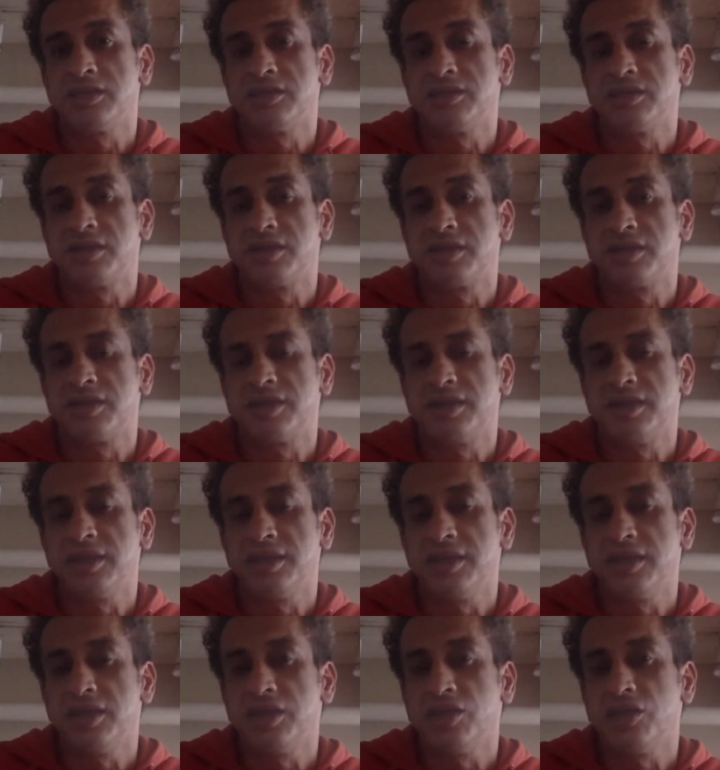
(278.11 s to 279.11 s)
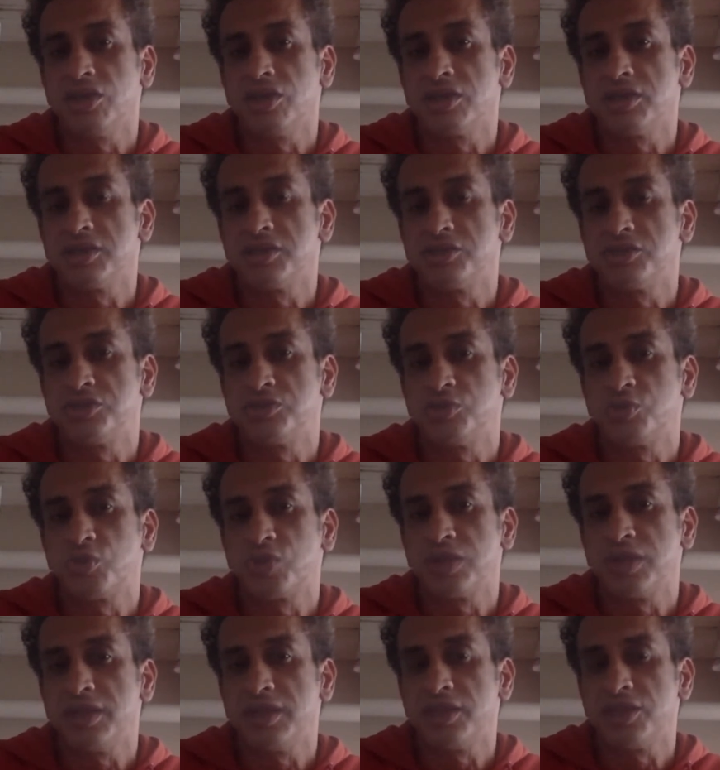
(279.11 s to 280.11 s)
the key here is to
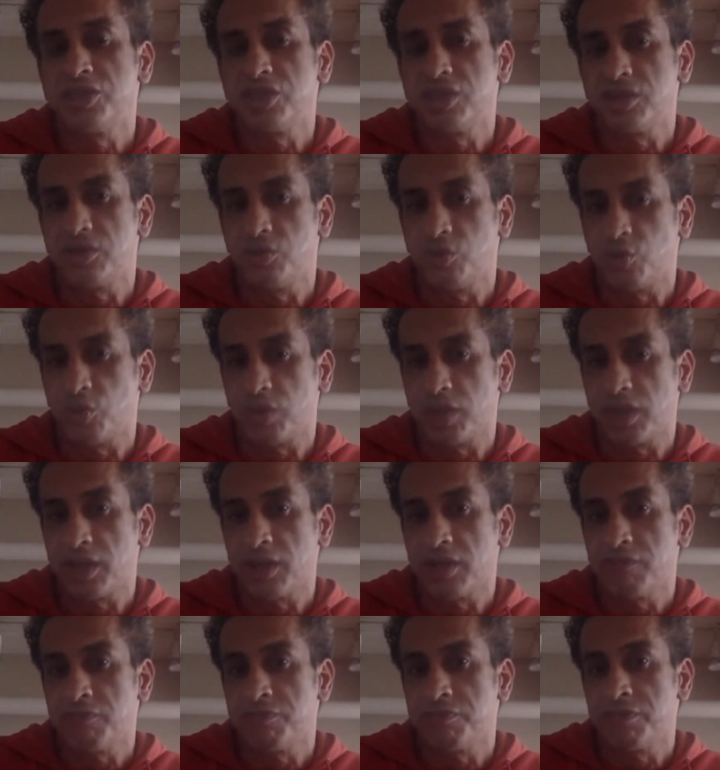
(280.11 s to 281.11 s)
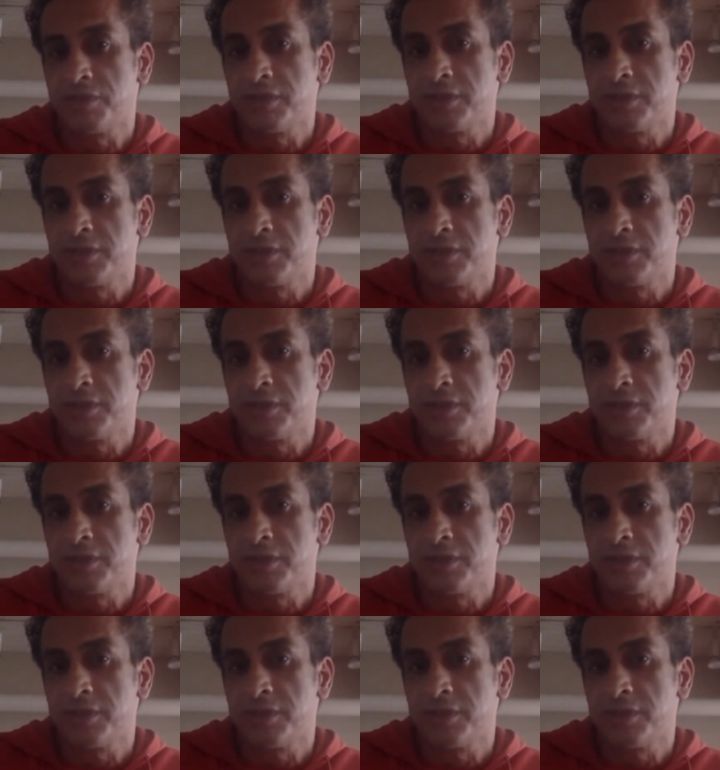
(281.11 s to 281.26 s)
really think creative,